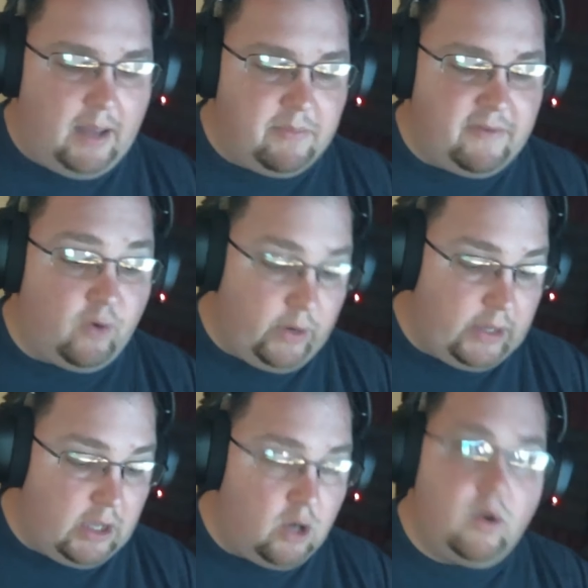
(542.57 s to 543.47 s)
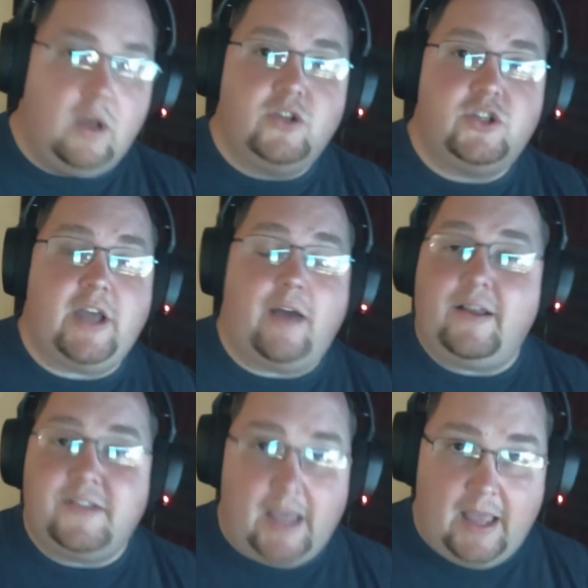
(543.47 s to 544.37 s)
Before we go, shout
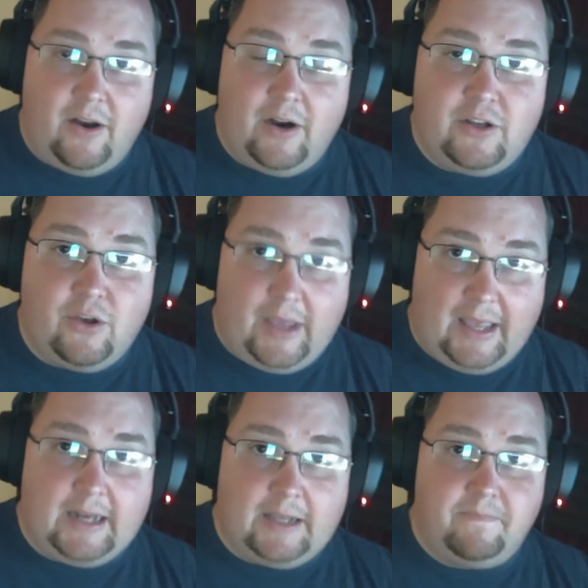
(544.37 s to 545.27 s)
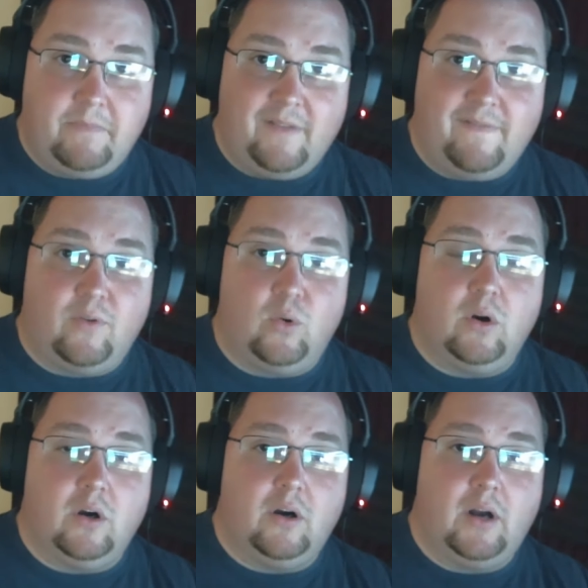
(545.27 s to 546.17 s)
out to Aaron Yohannan
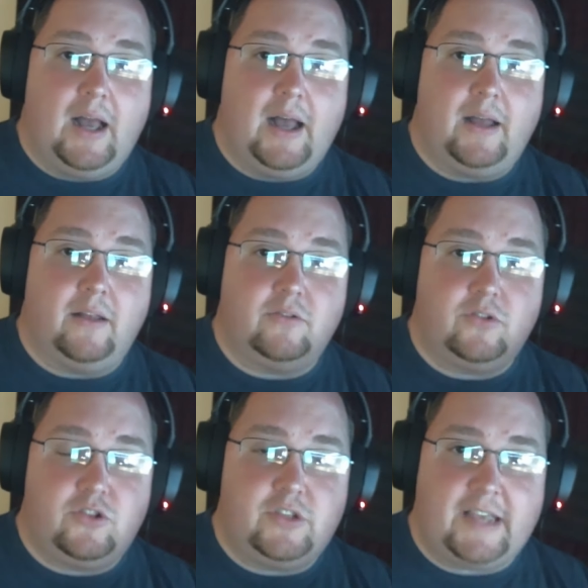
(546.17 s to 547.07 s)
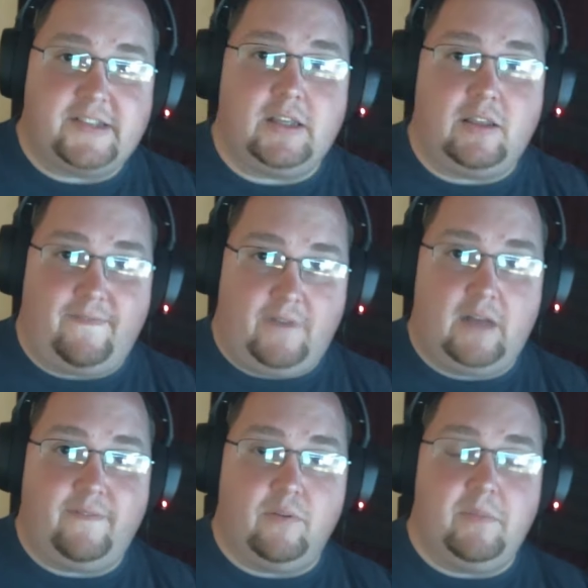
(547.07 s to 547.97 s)
for testing the
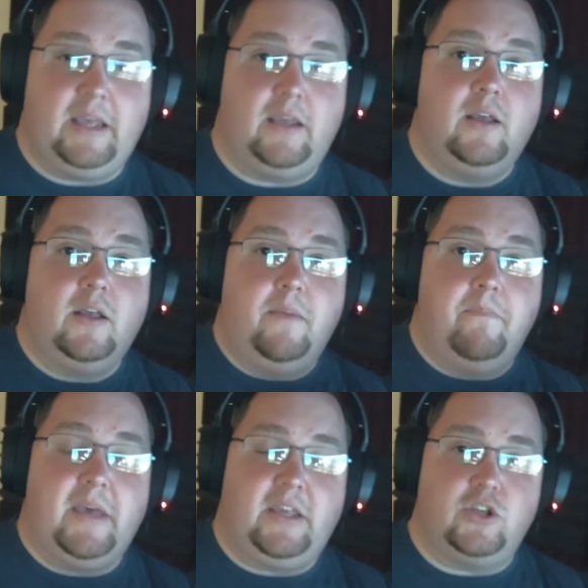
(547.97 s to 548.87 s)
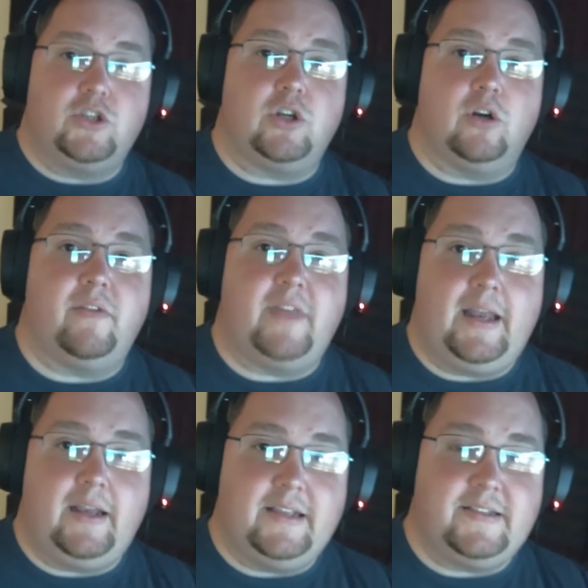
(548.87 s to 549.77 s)
font for me, making sure
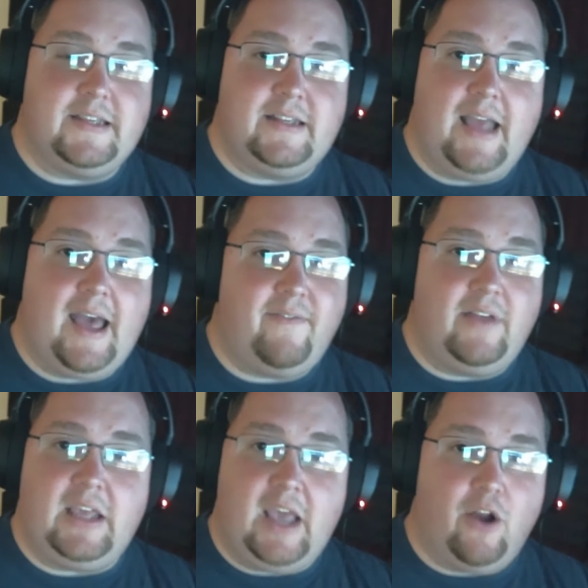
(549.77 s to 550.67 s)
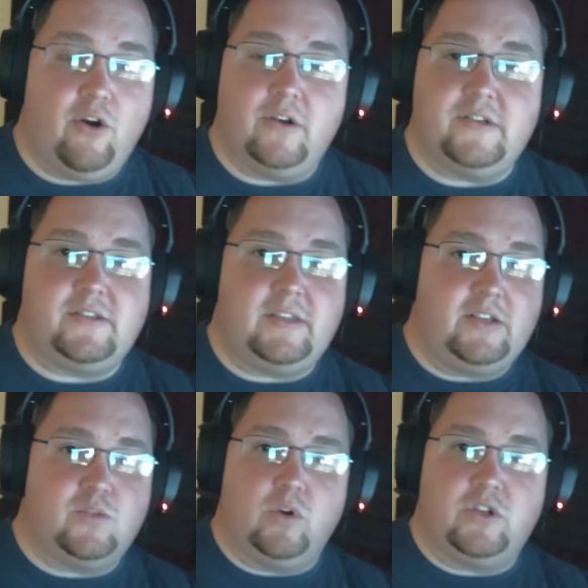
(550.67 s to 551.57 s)
that it didn't have any errors,
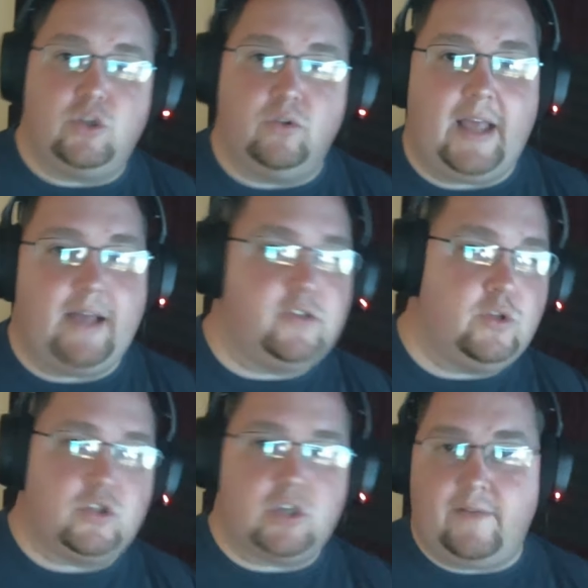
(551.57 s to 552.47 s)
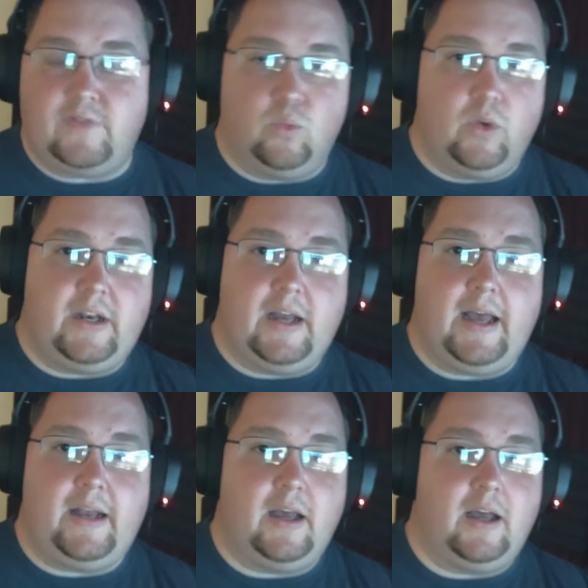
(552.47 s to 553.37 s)
things weren't too loud, too soft, and
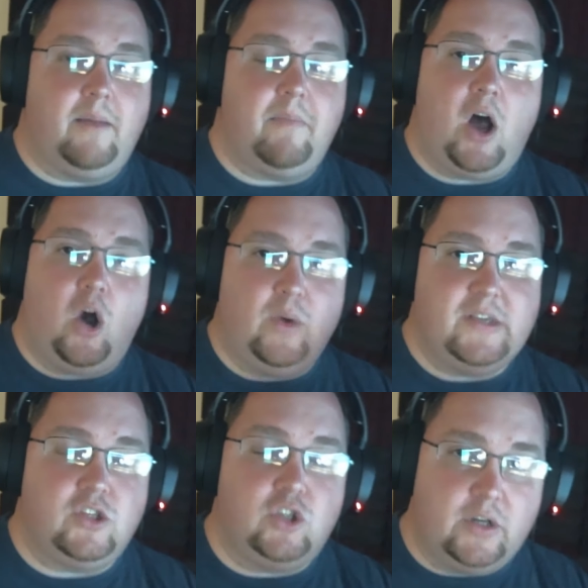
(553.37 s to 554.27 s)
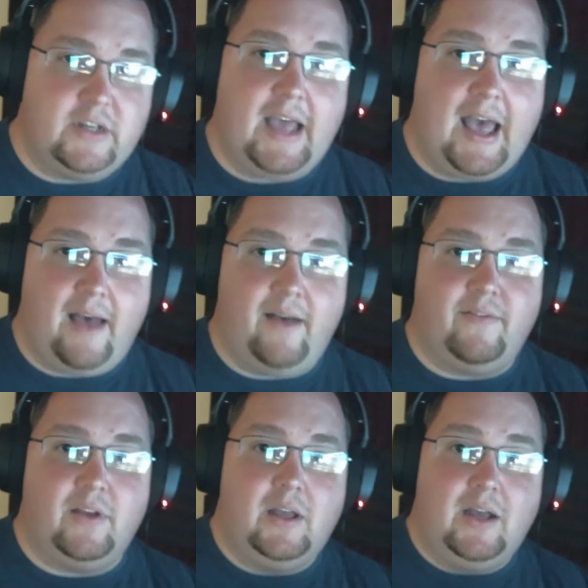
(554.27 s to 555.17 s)
whatnot. Always good to
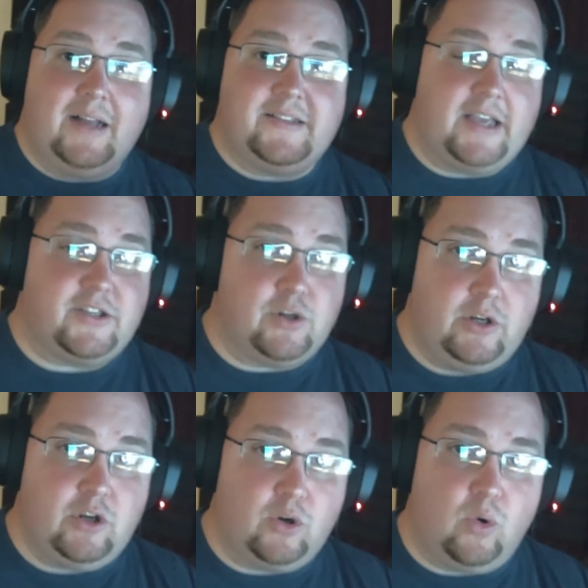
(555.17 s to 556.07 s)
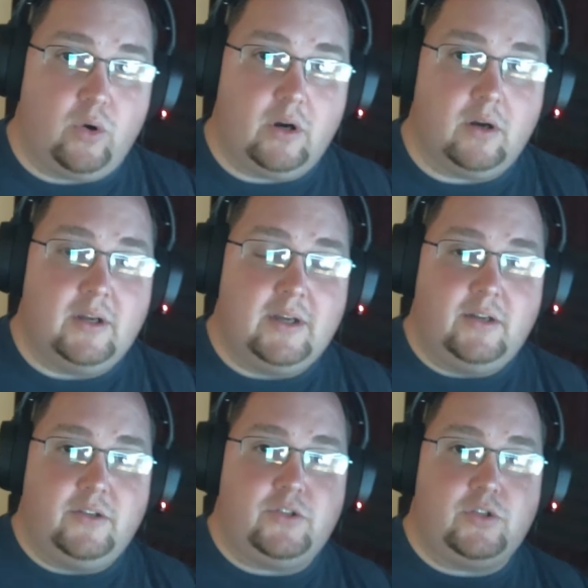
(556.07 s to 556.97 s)
have a tester in your corner
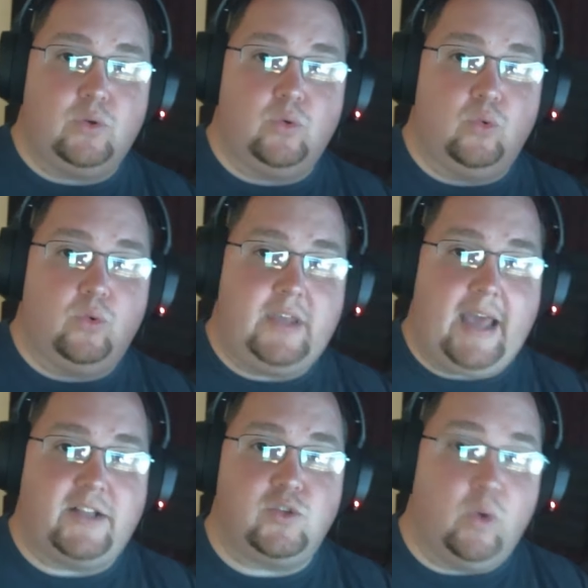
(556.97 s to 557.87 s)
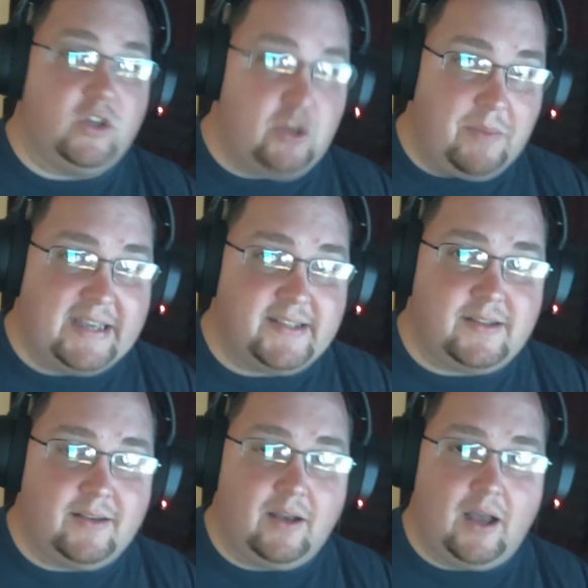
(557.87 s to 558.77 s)
to catch what you
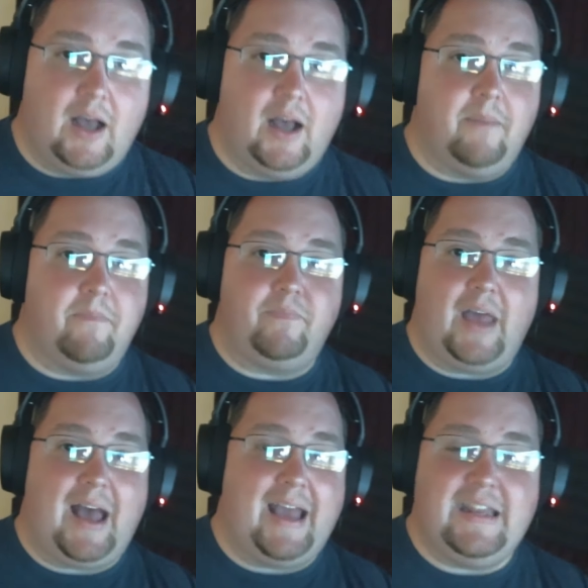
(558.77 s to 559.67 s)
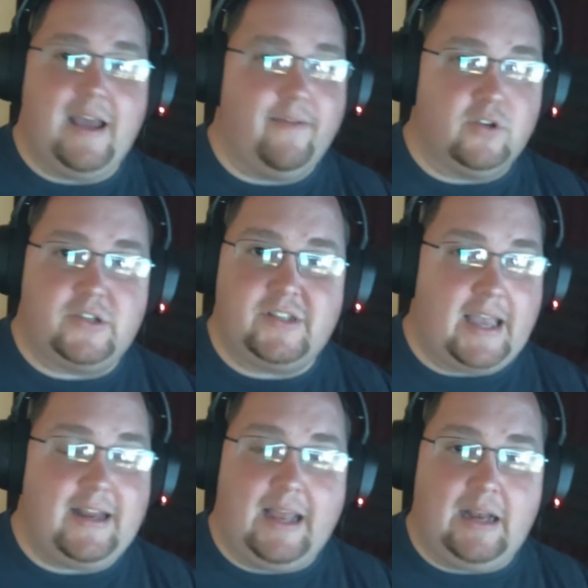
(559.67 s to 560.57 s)
miss. I never
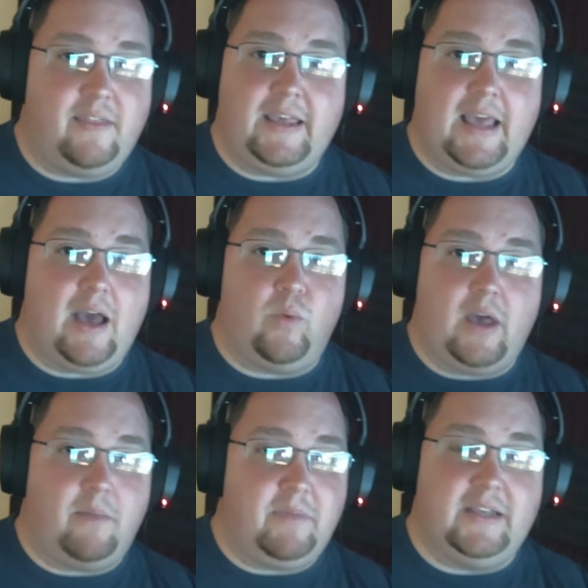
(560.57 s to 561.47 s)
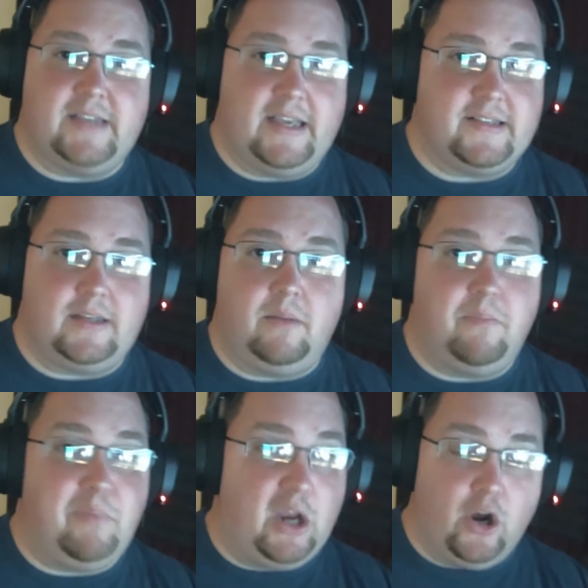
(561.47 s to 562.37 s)
send anything out without being tested,
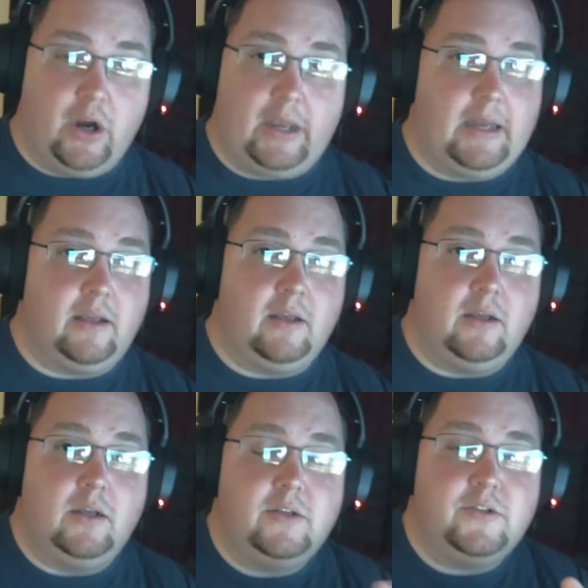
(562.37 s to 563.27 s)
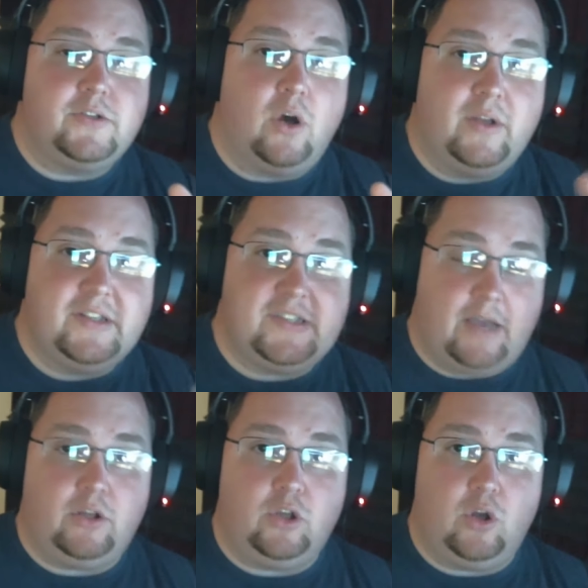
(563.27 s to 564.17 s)
period. So it
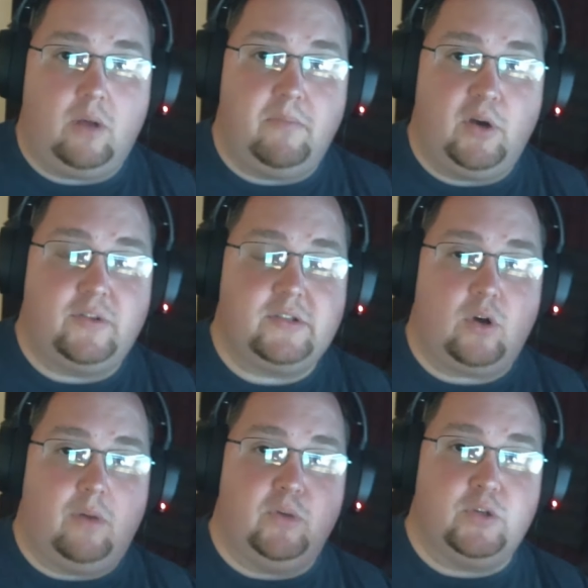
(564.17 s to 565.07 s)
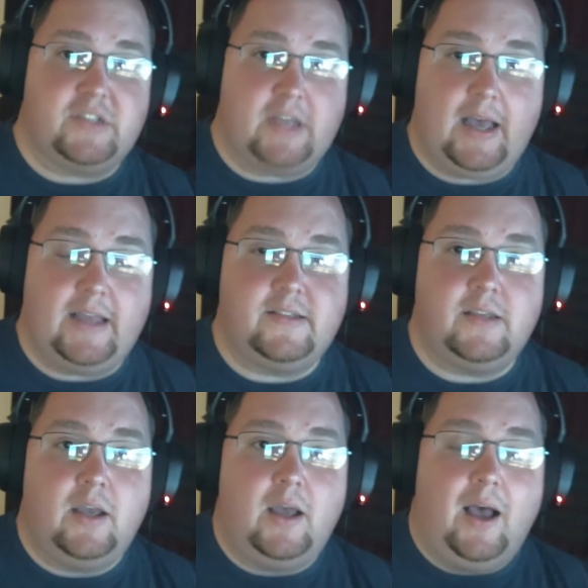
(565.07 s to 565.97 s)
sounded good on both sides.
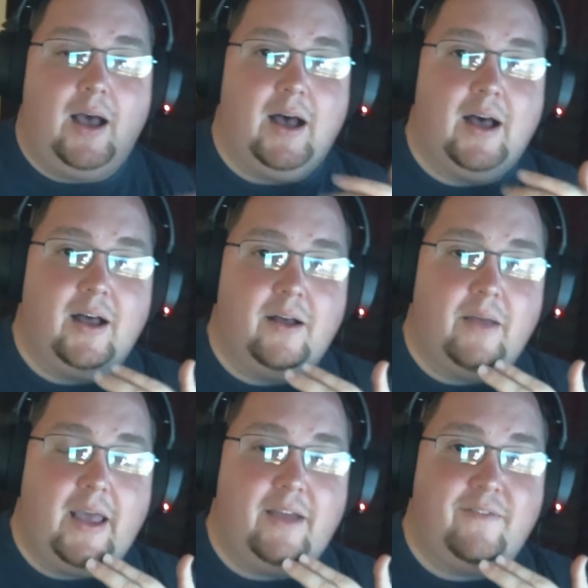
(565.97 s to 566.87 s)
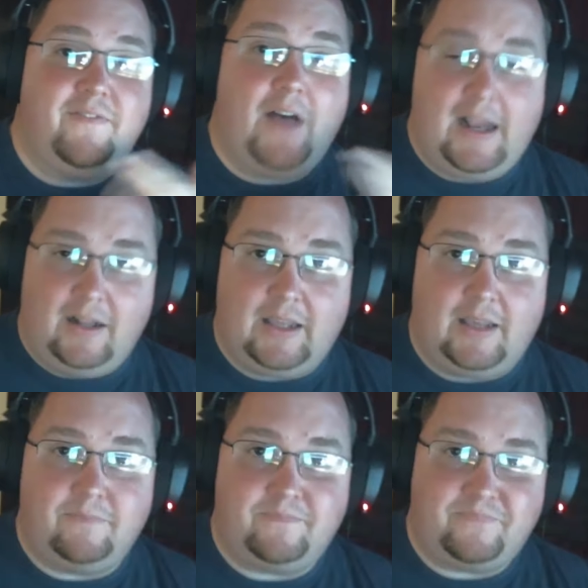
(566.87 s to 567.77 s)
And finally,